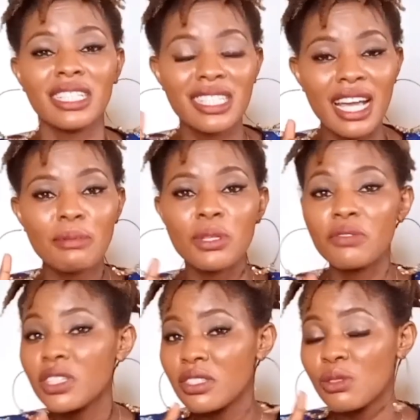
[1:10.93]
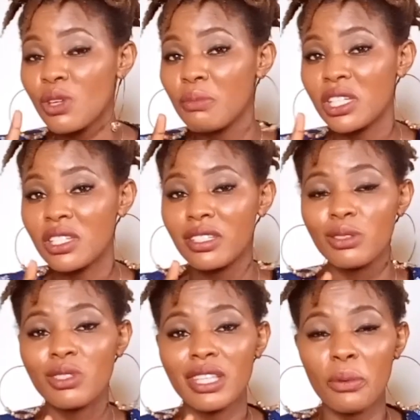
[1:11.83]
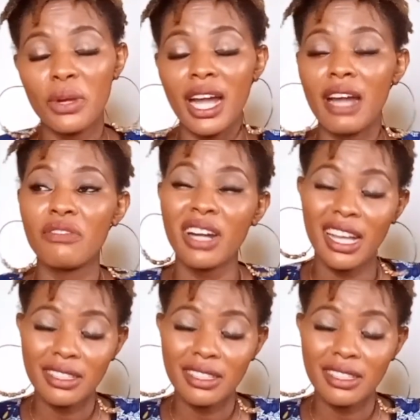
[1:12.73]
the types of sewing machine needles that we have,